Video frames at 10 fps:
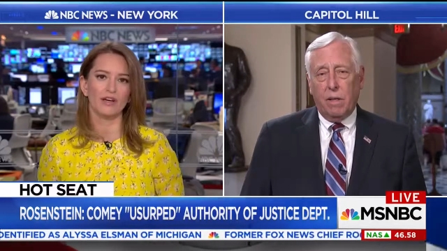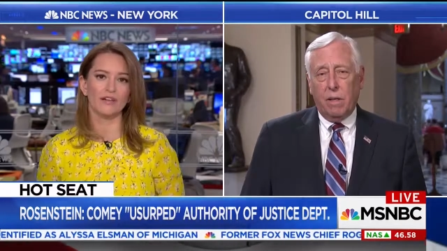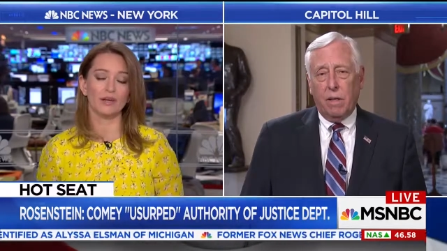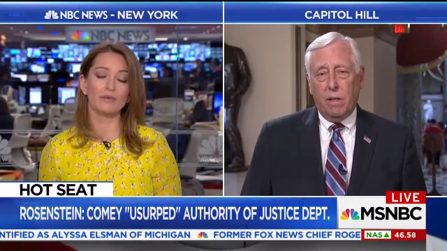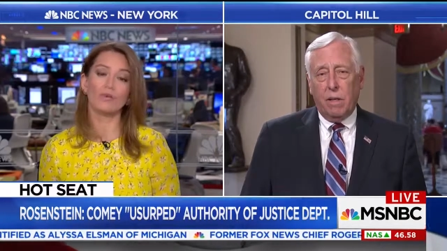
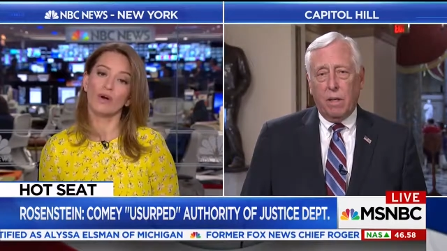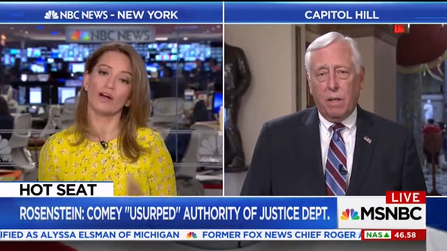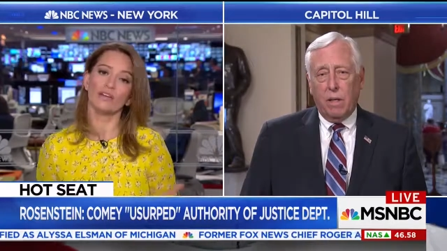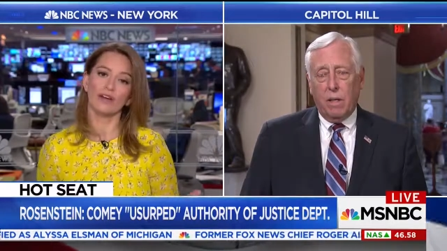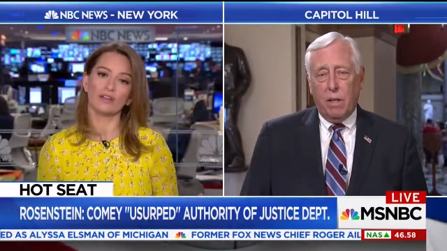Speaker 1: that he was
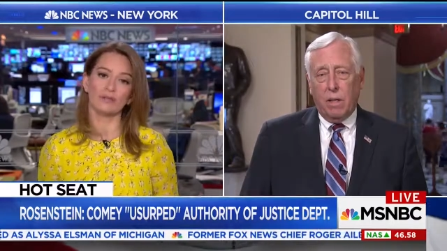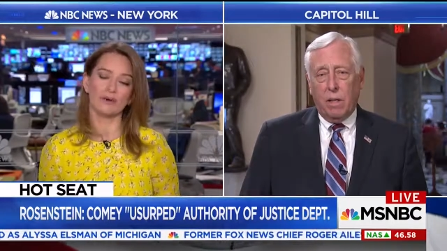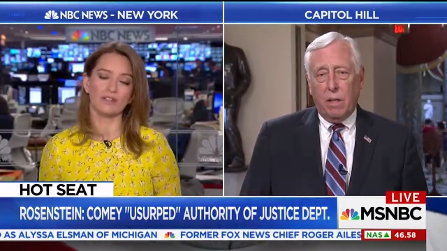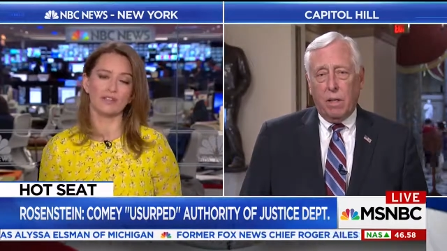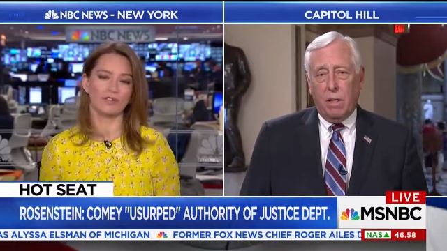aware that
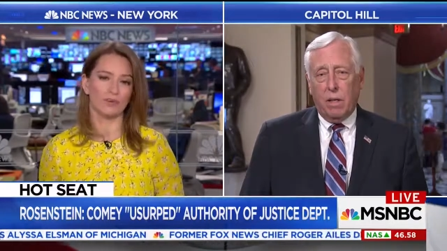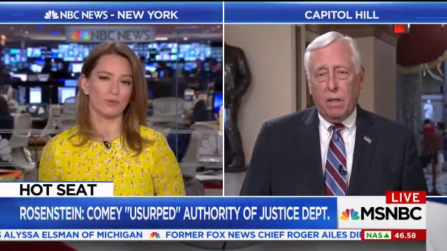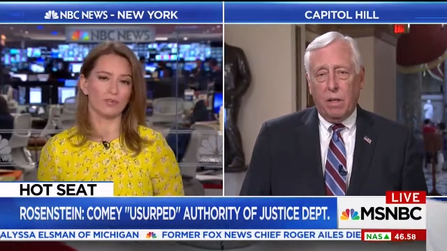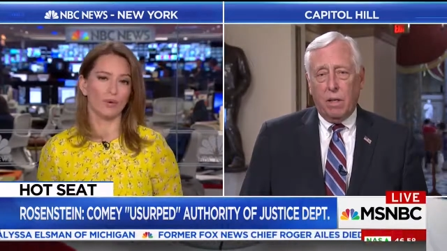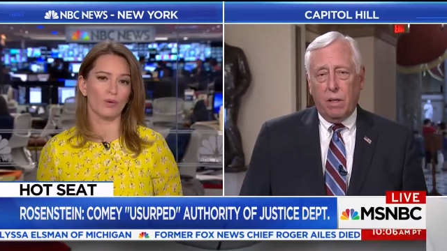President Trump
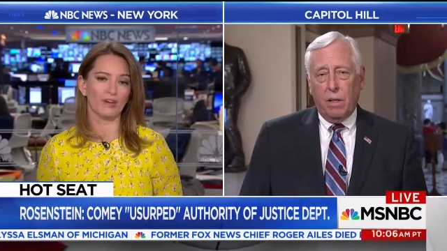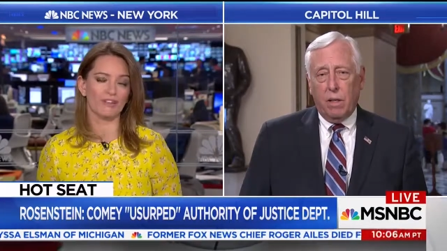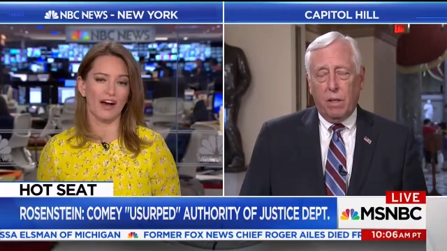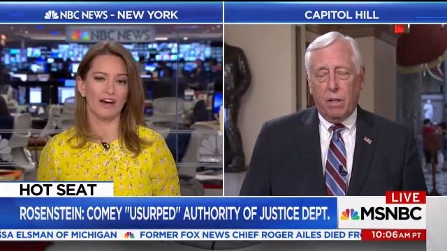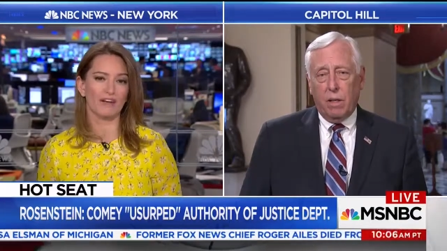was going to
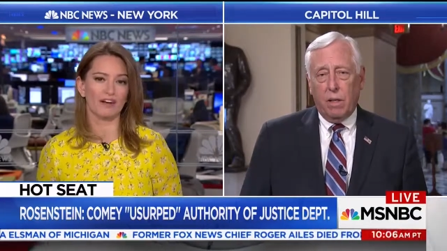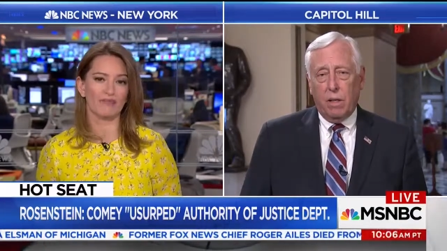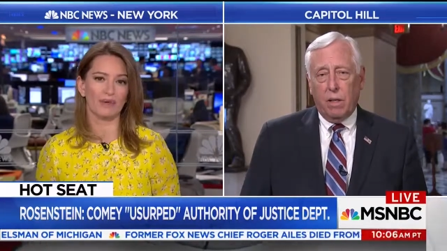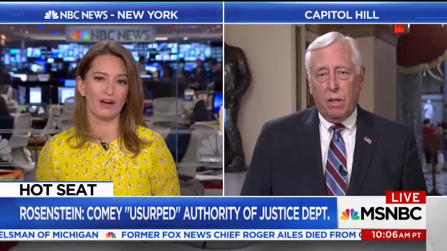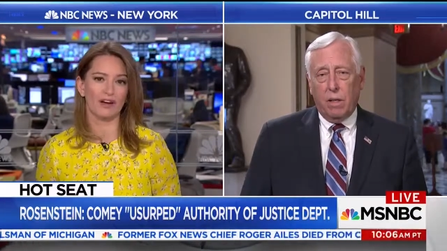fire
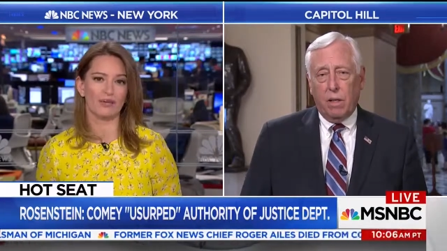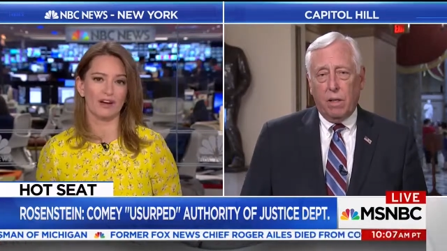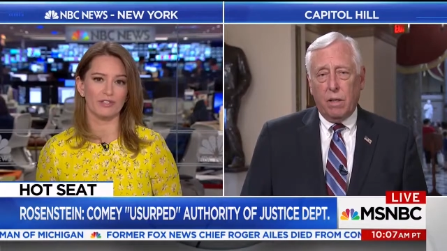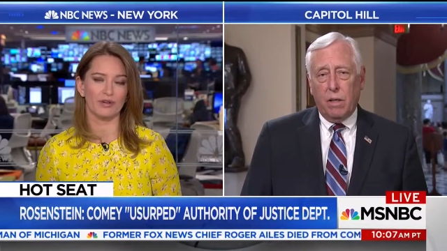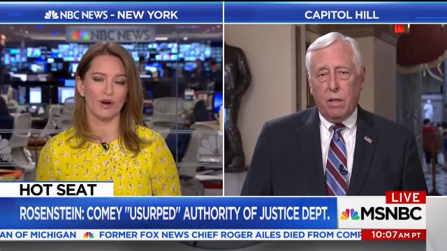FBI
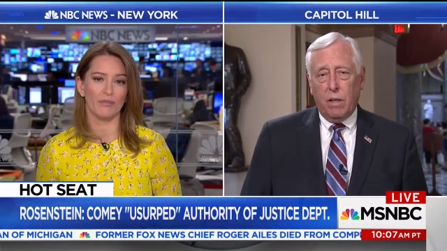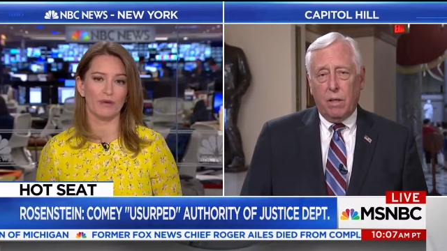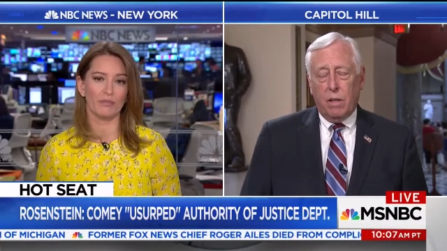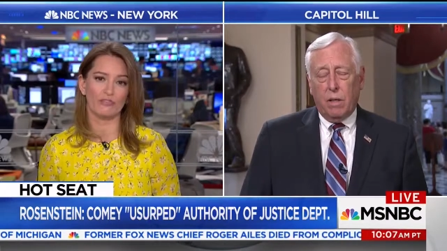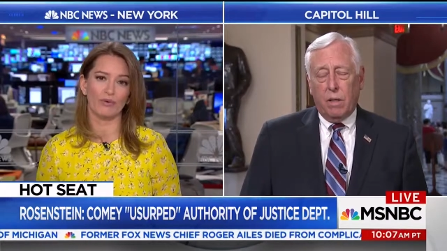Director
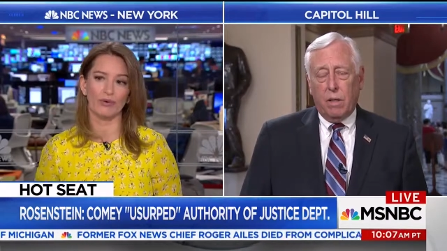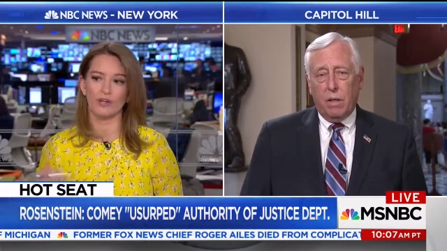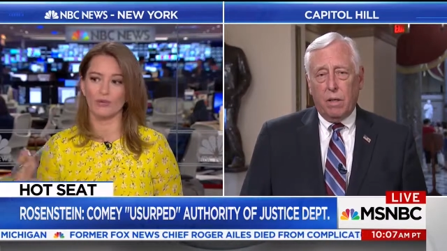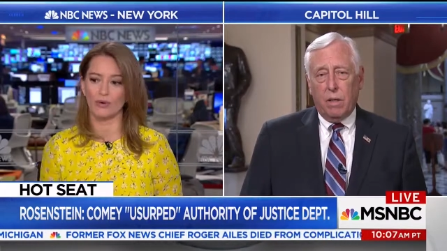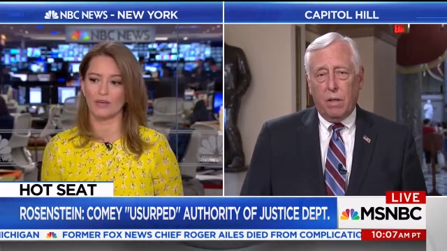Comey before
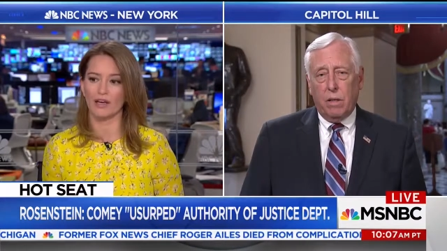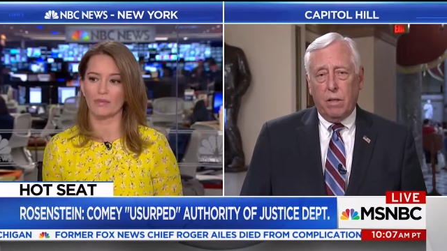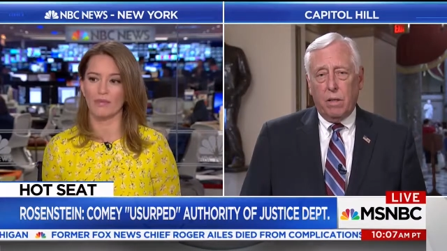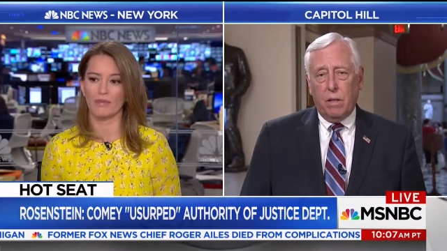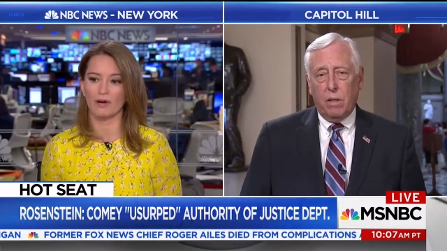he wrote
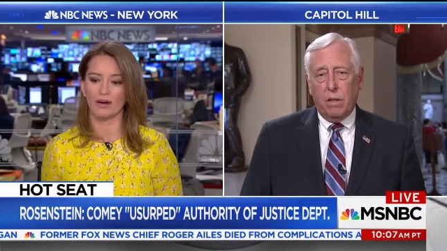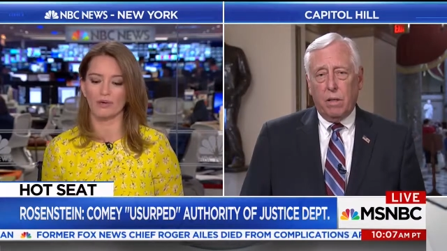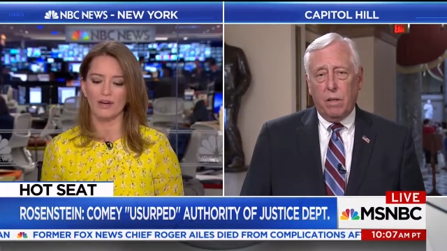that memo.